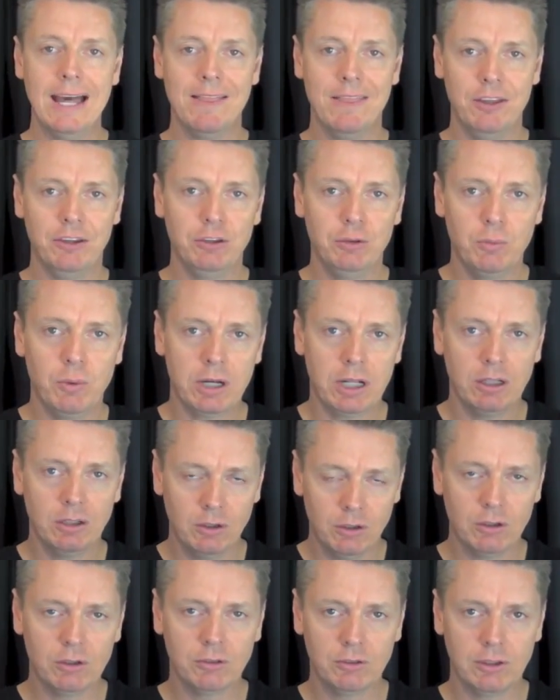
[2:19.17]
This is what it
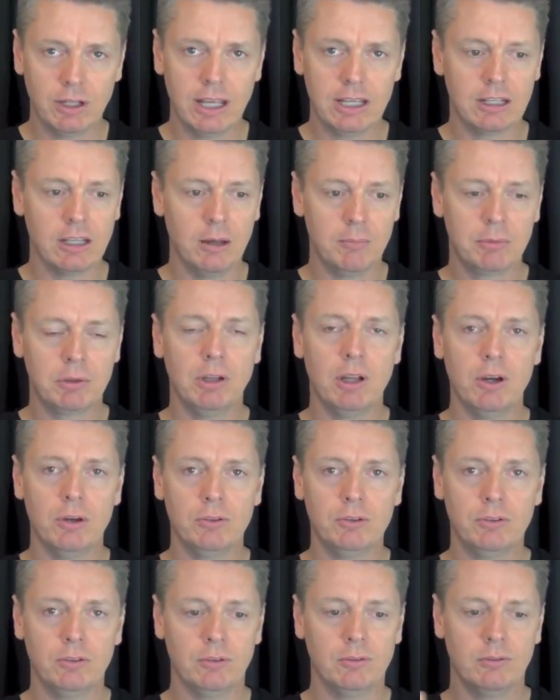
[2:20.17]
looks like up
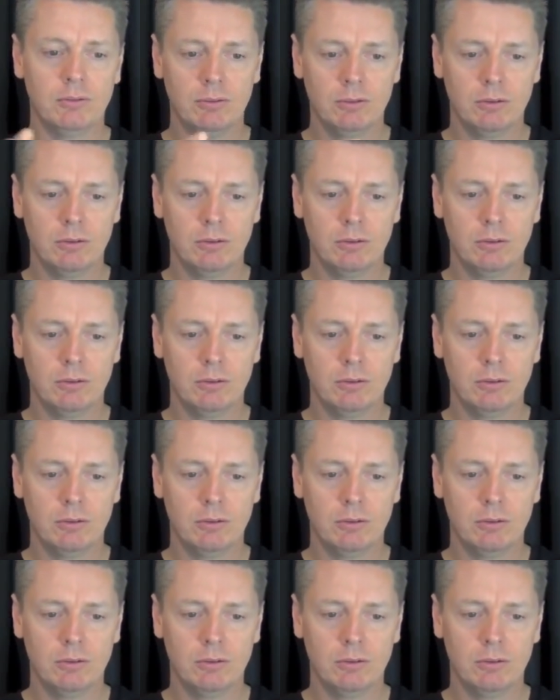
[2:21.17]
close.